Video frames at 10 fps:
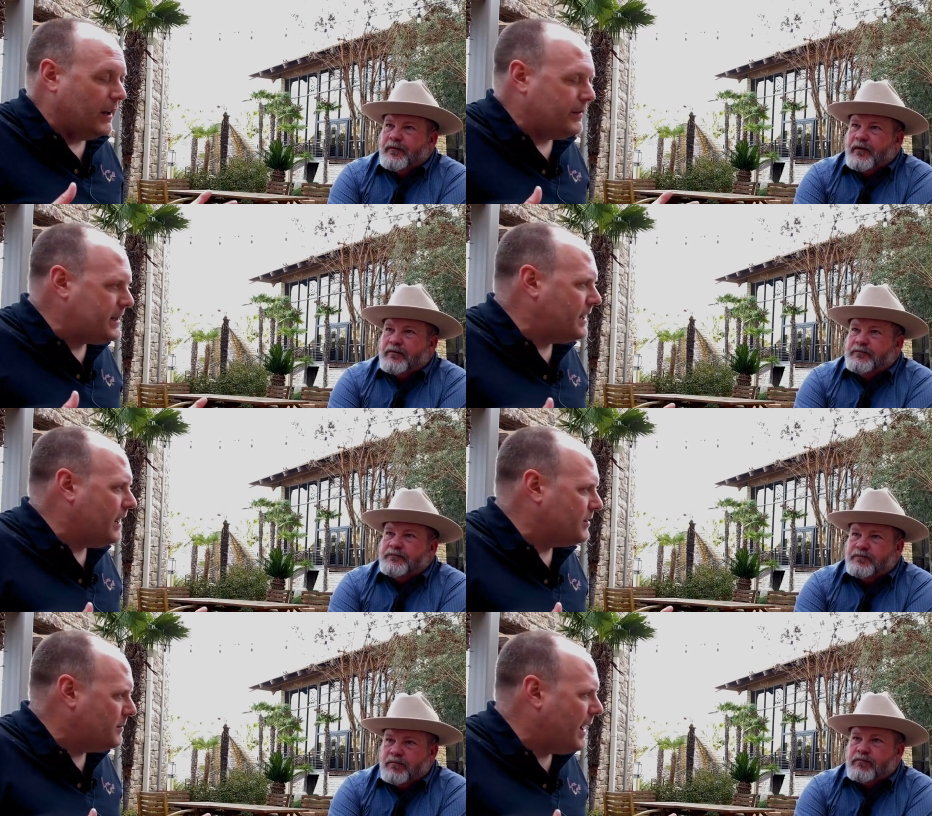Speaker 1: for
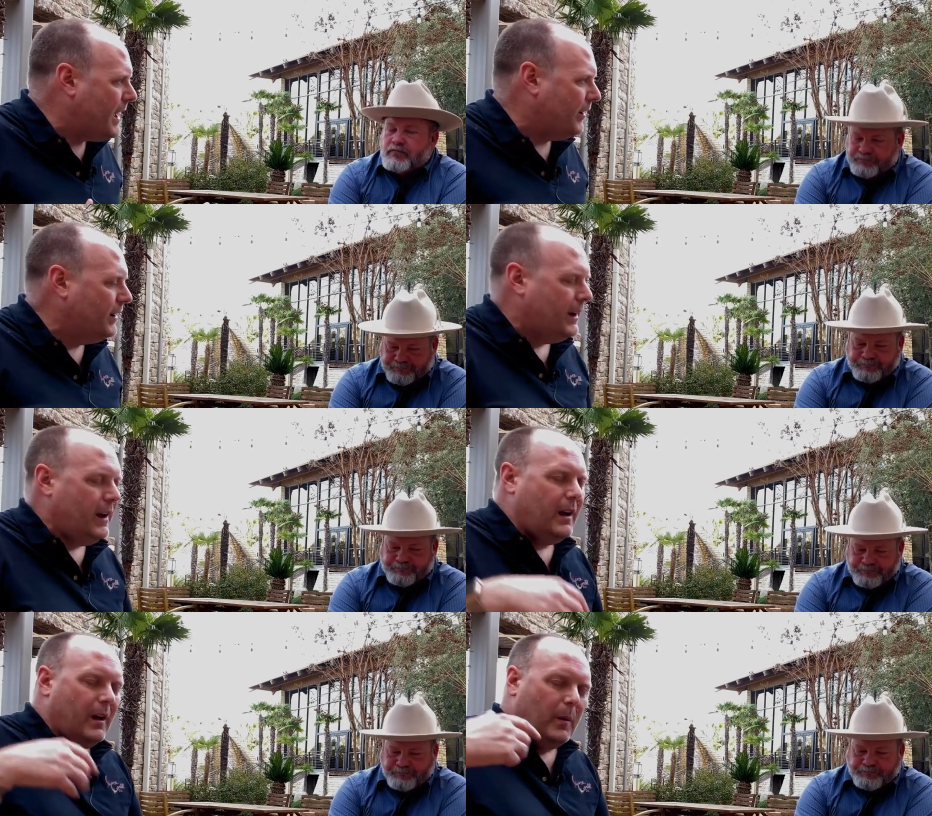$10 a bottle
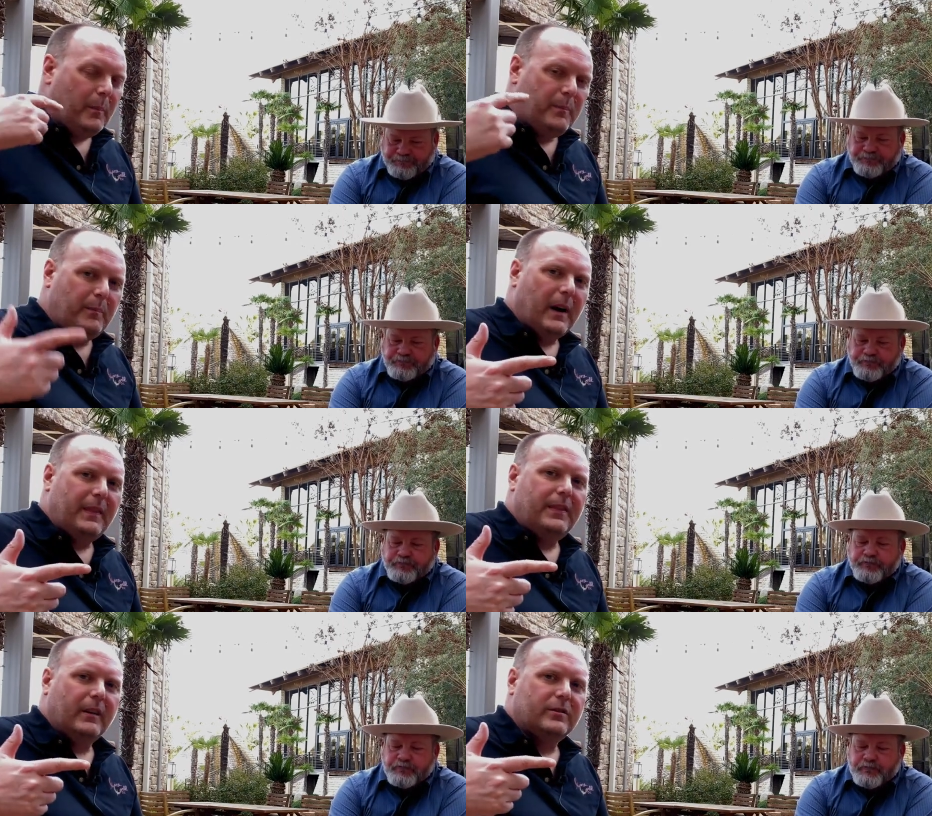
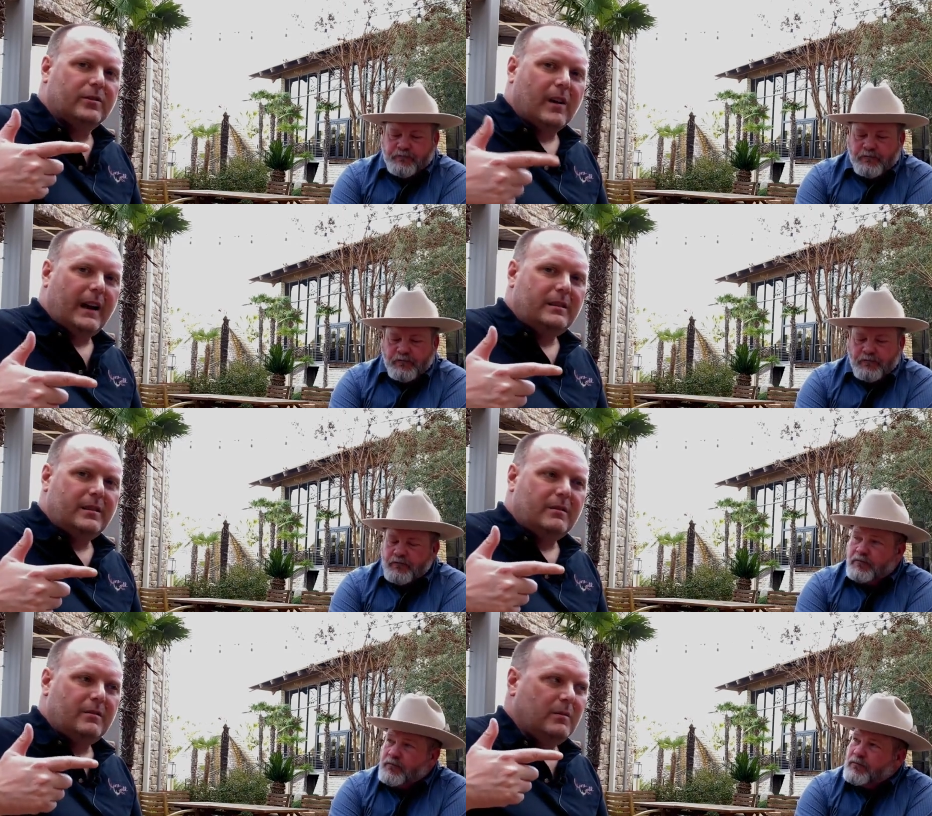but they're trying
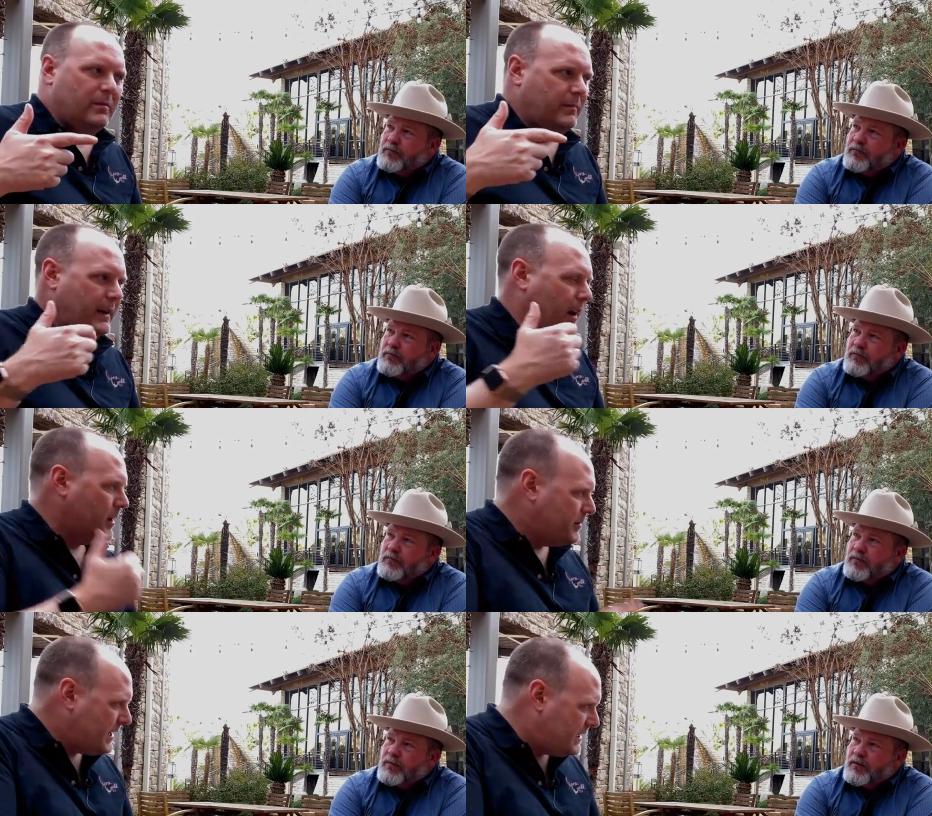to be
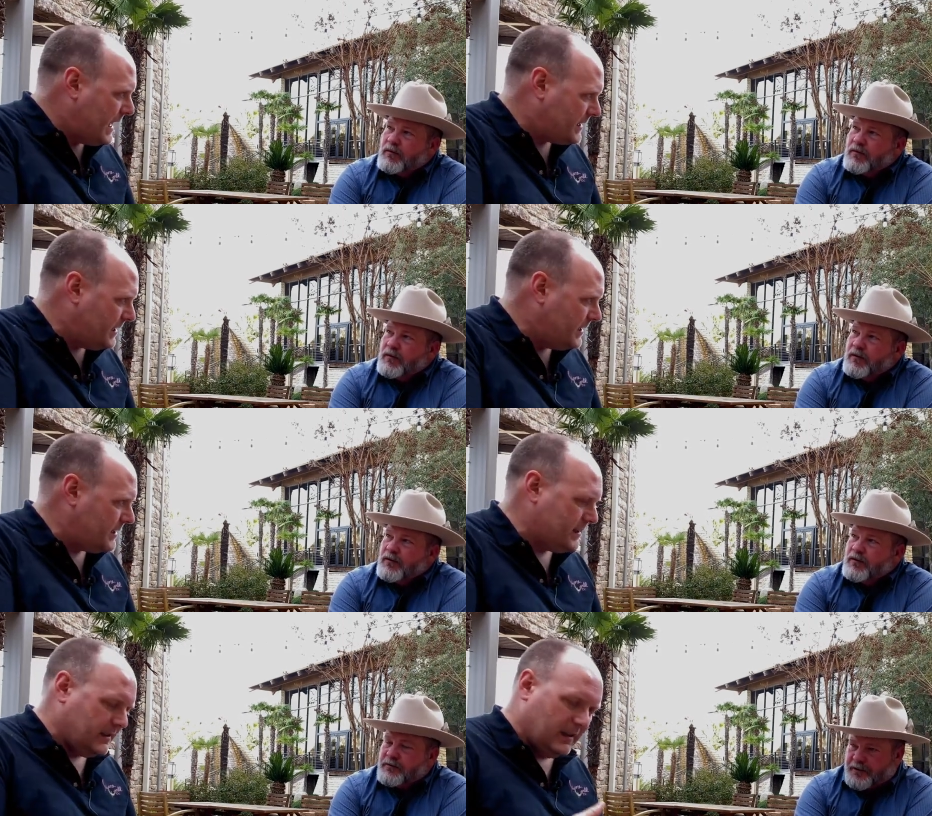100%
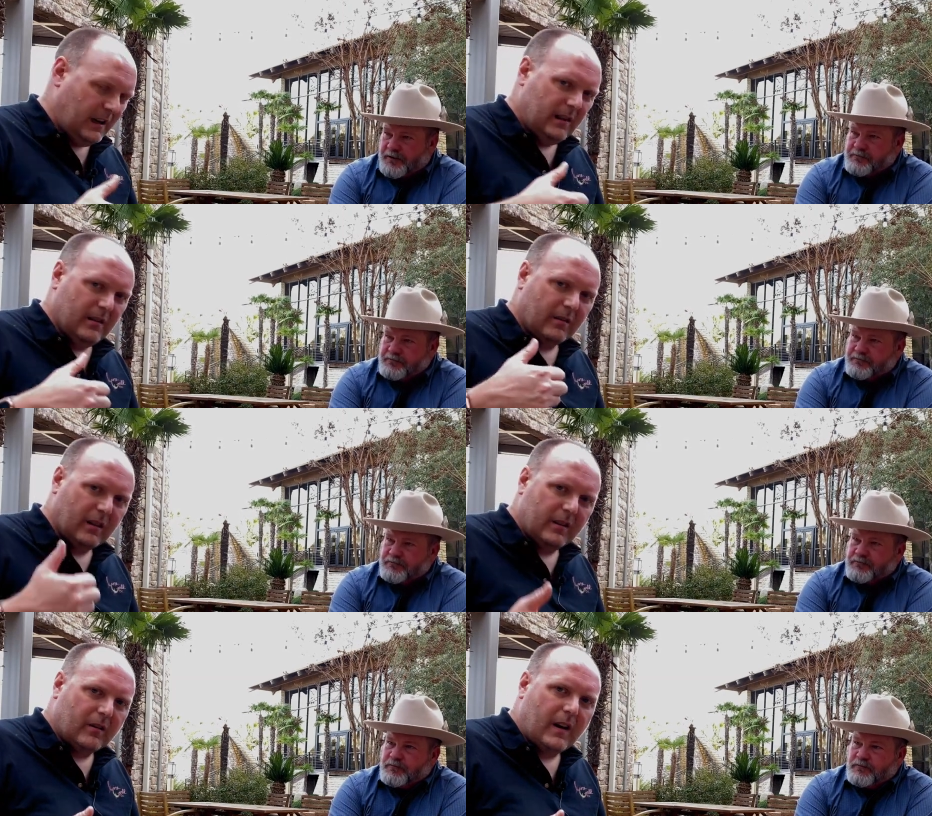Texas yeah. in their
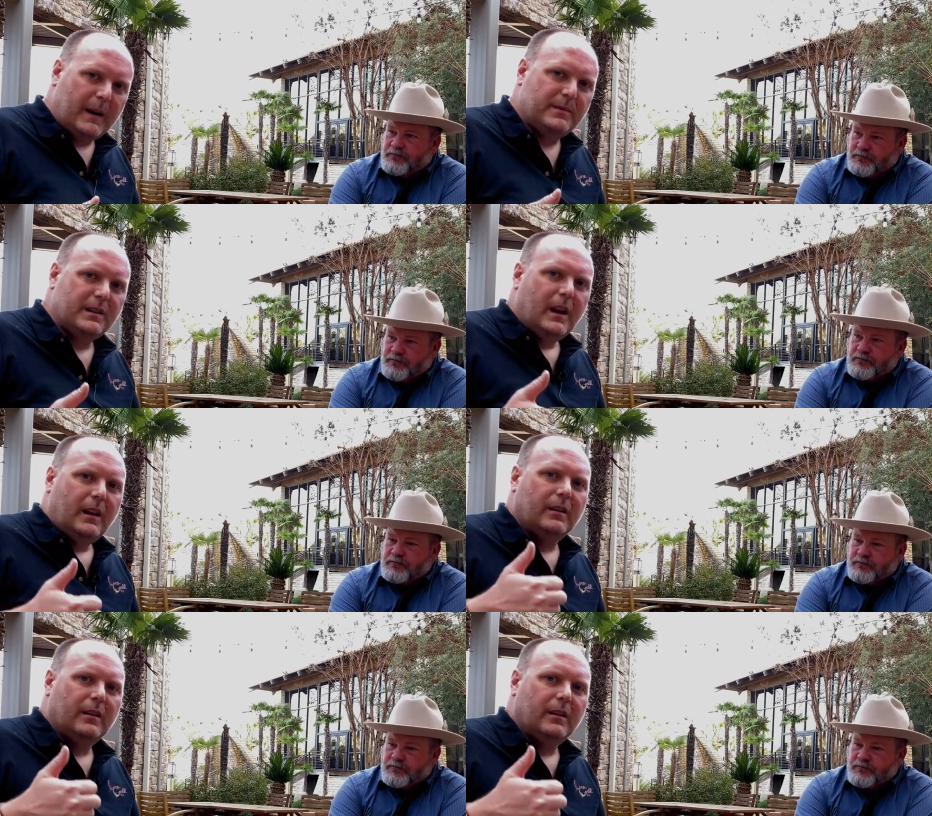in their grapes.